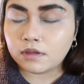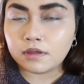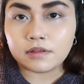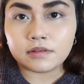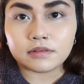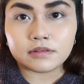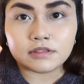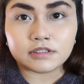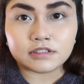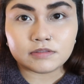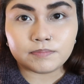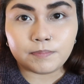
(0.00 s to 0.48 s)

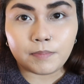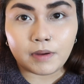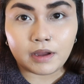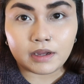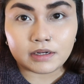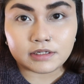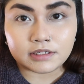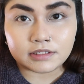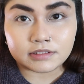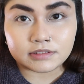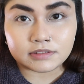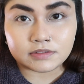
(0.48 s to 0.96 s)
This
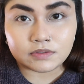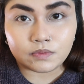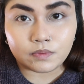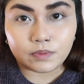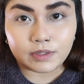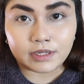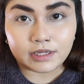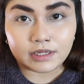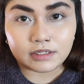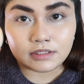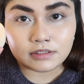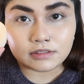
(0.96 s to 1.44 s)
part is
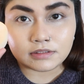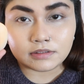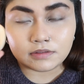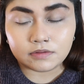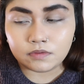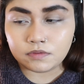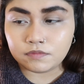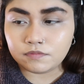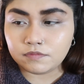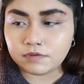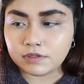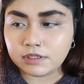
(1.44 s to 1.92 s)
great
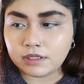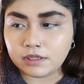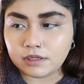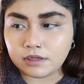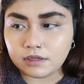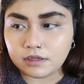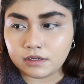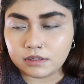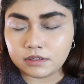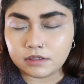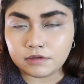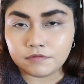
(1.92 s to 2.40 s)
over
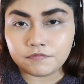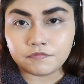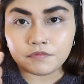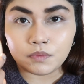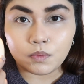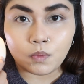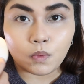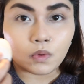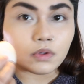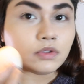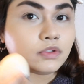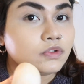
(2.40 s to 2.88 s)
here if
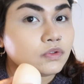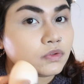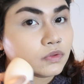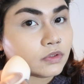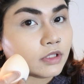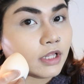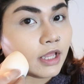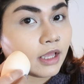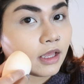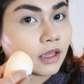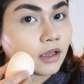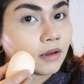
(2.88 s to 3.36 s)
you want to
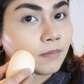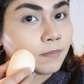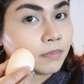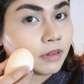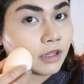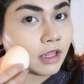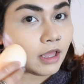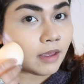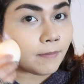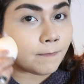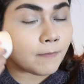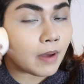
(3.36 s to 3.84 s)
like
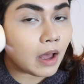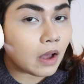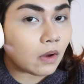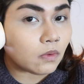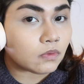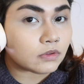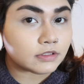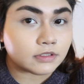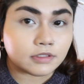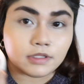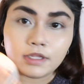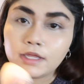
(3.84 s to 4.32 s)
apply
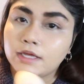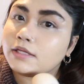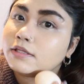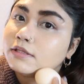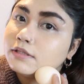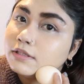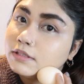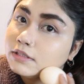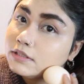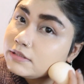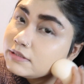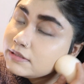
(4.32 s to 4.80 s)
powder like
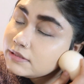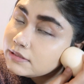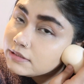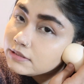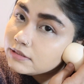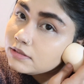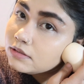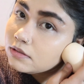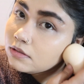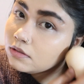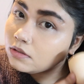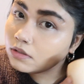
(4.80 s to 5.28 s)
this,
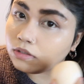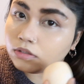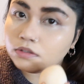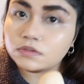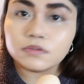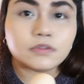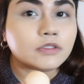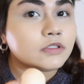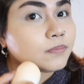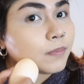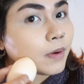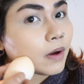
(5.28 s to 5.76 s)

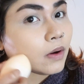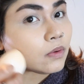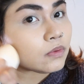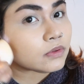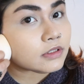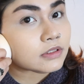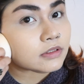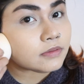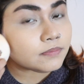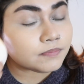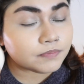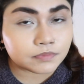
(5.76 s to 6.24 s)
loose
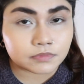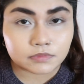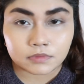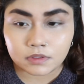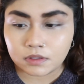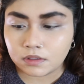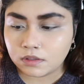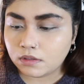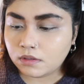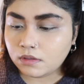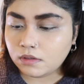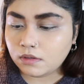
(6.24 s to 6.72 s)
powder.
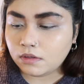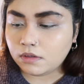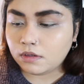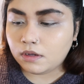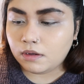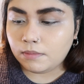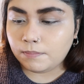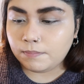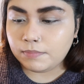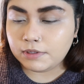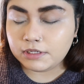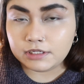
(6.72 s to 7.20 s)

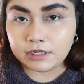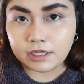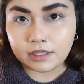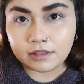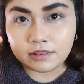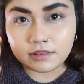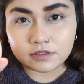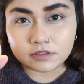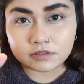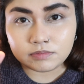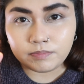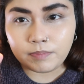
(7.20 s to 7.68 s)
But yeah,
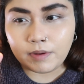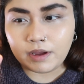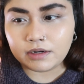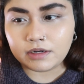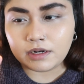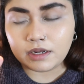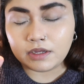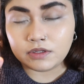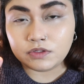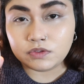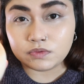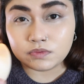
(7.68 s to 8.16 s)
this part
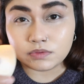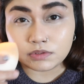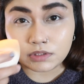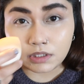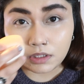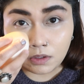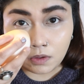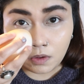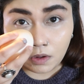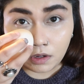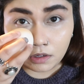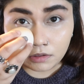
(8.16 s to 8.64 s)
I use a
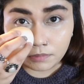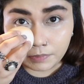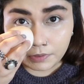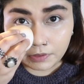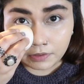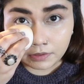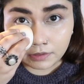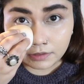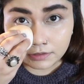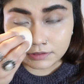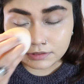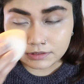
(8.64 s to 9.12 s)
lot
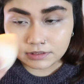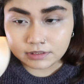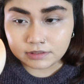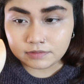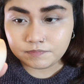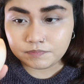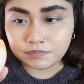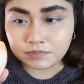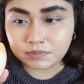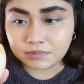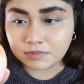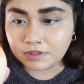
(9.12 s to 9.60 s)
because
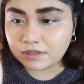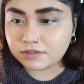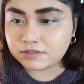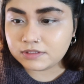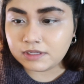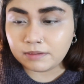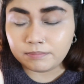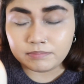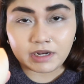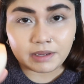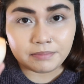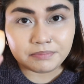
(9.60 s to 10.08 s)

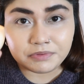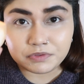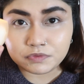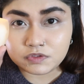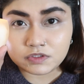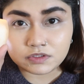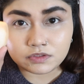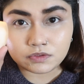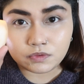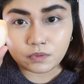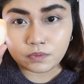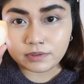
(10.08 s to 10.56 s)
sometimes you
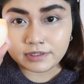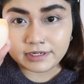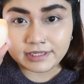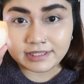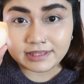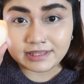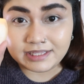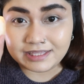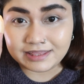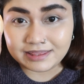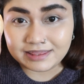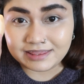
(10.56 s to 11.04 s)
just only
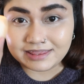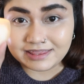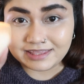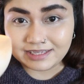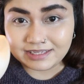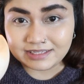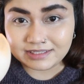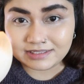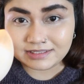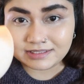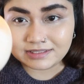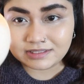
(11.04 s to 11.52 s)
need
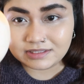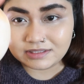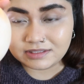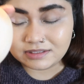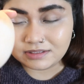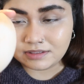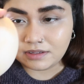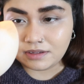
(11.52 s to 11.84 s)
this